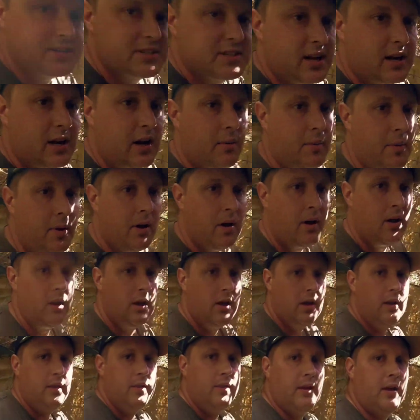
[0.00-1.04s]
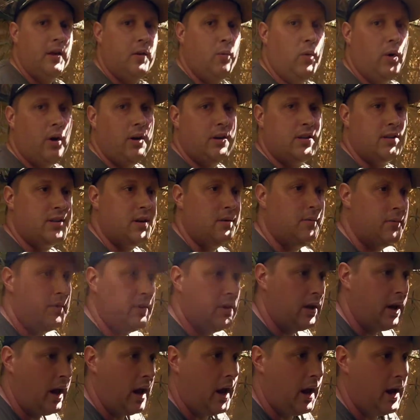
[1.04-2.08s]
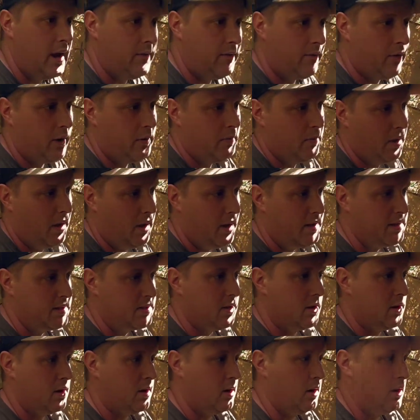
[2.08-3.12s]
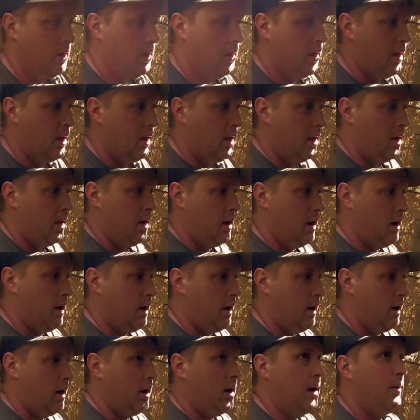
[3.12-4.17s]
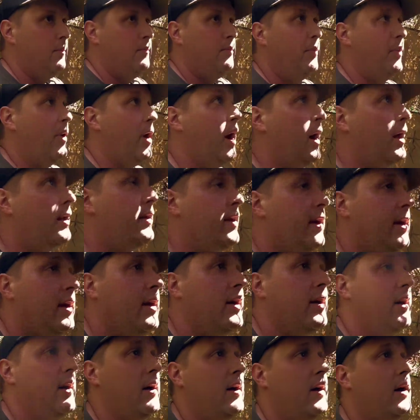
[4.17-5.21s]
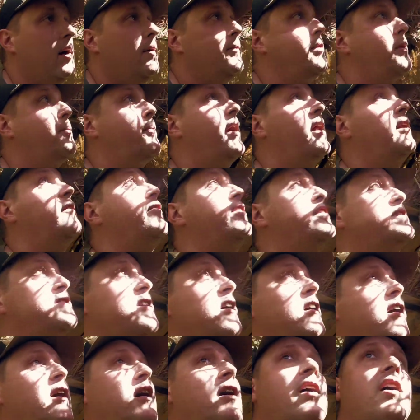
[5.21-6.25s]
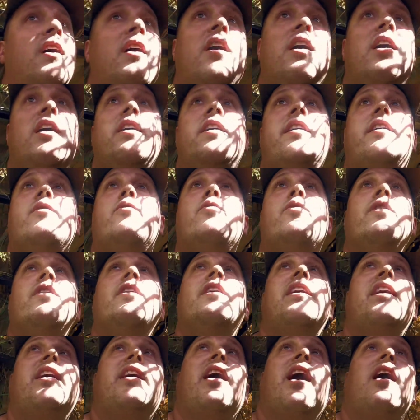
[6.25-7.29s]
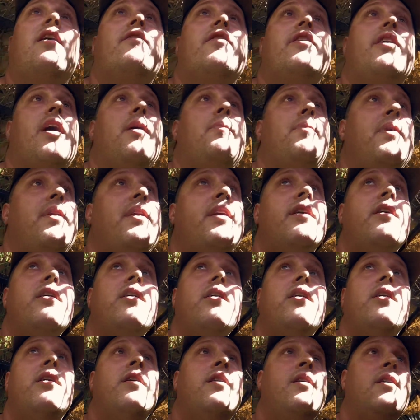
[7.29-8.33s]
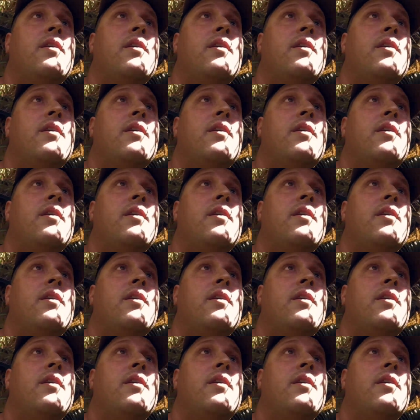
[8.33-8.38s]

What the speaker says: to set up than what some of the A-frame blinds are, but the benefits are can really get covered up in here.